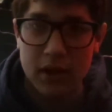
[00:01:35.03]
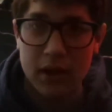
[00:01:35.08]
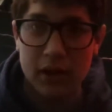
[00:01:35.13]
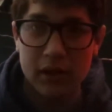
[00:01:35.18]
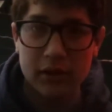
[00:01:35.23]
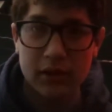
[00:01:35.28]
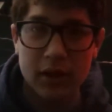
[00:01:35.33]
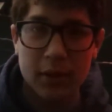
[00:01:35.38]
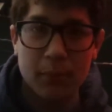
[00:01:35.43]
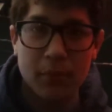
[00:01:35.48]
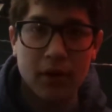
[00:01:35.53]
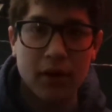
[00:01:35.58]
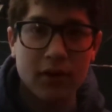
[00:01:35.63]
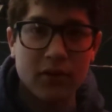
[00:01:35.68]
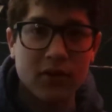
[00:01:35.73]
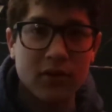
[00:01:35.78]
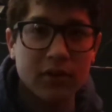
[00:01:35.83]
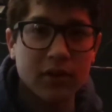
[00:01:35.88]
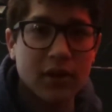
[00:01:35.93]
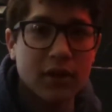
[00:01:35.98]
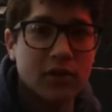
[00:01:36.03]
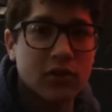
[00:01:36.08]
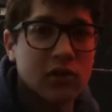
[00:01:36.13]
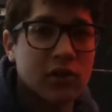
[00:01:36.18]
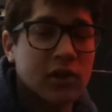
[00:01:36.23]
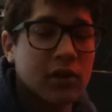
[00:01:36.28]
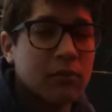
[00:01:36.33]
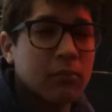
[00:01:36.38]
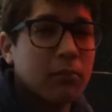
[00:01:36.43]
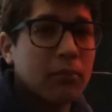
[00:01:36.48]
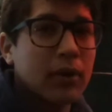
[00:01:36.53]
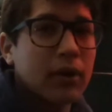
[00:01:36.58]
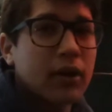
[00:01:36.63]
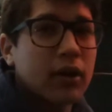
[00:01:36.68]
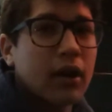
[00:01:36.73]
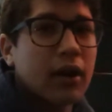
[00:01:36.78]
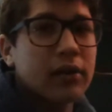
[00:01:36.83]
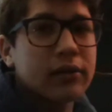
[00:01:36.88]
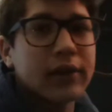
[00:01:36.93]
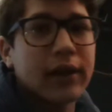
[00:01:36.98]
a lip oscillation, but
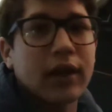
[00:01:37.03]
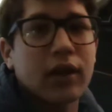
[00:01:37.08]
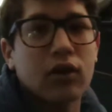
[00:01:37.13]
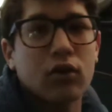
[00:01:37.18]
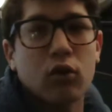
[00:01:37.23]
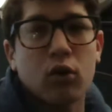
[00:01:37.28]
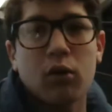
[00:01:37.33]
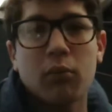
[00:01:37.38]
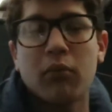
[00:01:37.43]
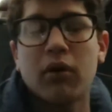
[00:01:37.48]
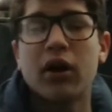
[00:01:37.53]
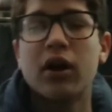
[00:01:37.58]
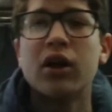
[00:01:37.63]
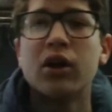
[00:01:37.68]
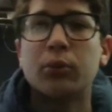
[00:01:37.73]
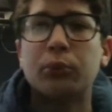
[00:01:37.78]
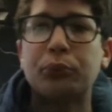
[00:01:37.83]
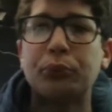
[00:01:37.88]
not like a normal.